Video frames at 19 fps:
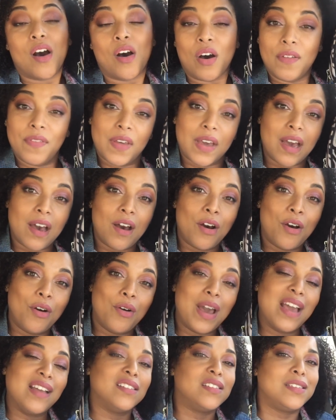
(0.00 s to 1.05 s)
on the
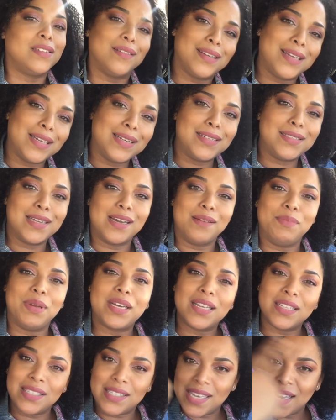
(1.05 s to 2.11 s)
go and still get it done,
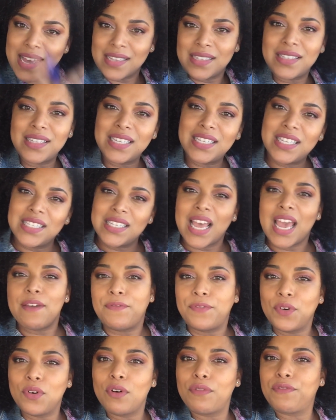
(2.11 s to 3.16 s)
because yes, this is a
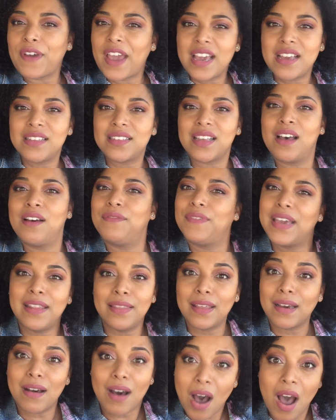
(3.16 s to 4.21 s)
full face of
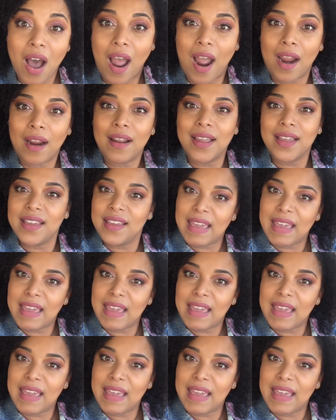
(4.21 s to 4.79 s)
in the car.